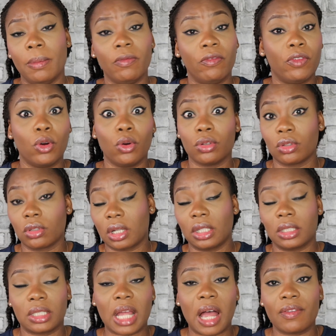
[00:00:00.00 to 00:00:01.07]
for
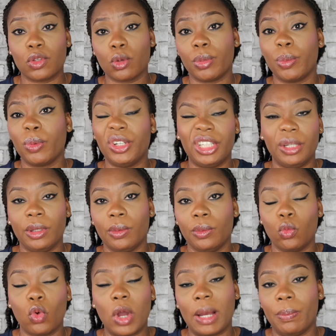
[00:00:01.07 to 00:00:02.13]
staffs or people
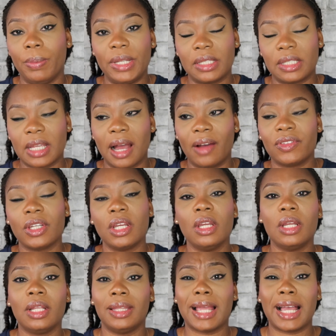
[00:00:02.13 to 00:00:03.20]
who are being served.
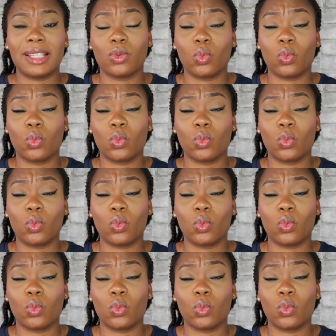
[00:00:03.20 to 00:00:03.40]
That's